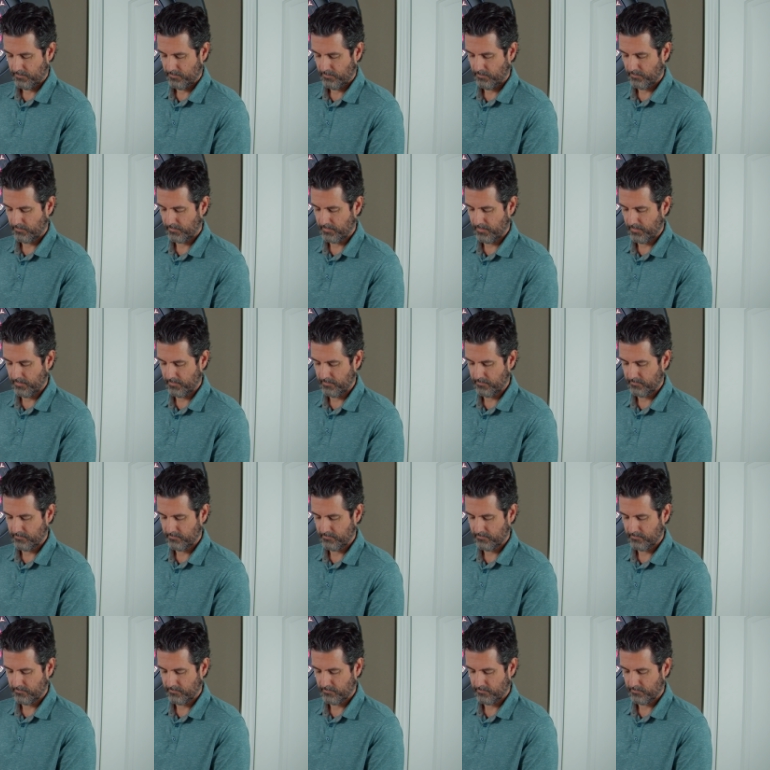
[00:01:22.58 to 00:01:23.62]
you
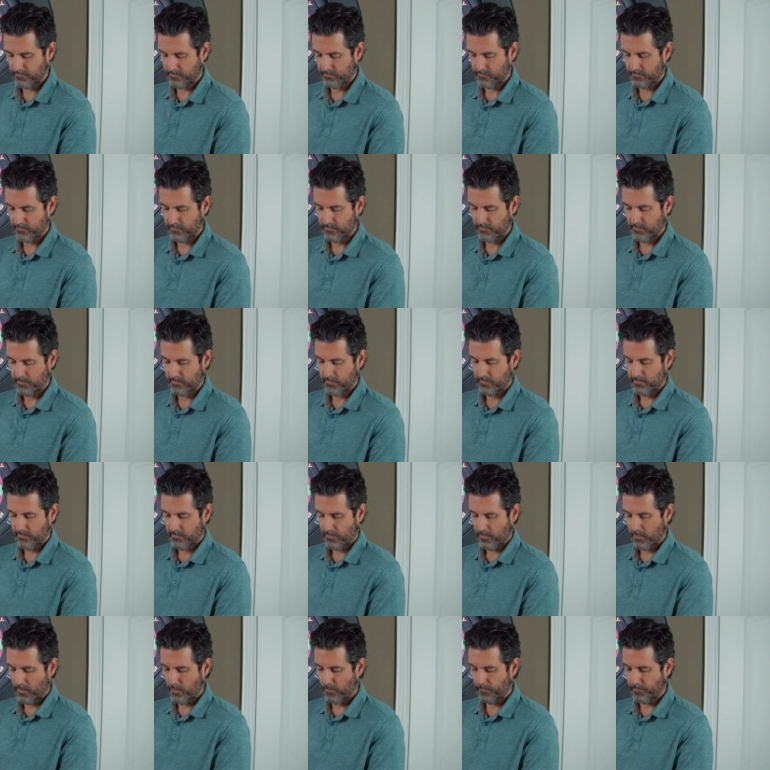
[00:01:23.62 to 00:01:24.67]
can
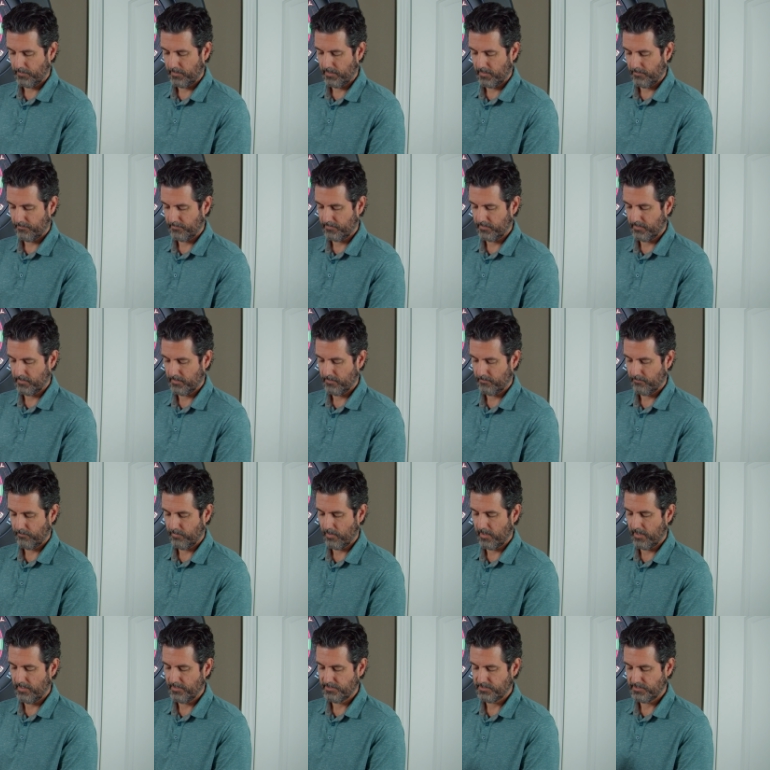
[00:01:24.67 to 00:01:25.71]
open up the
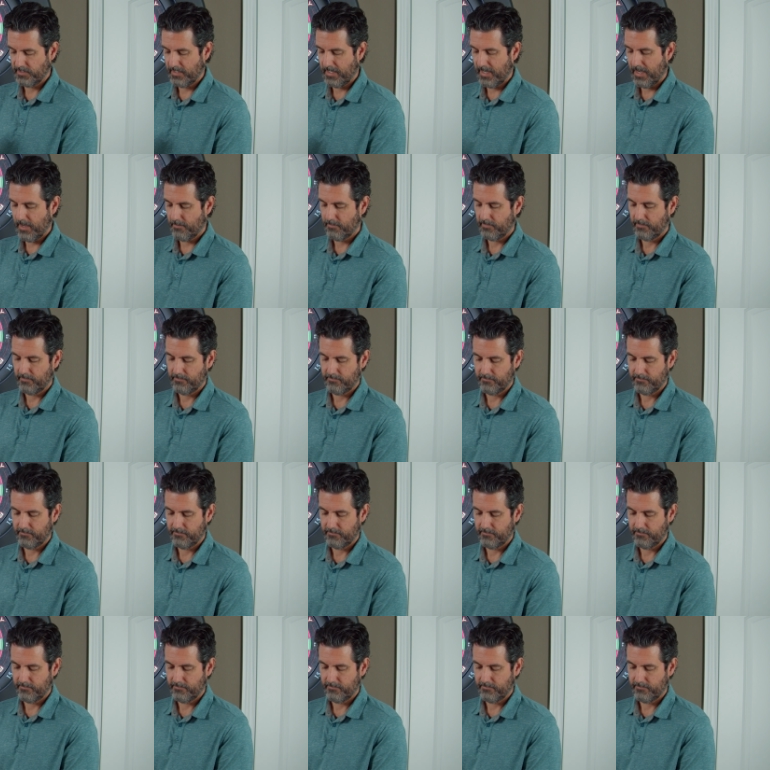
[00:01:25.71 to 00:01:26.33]
Prodigy app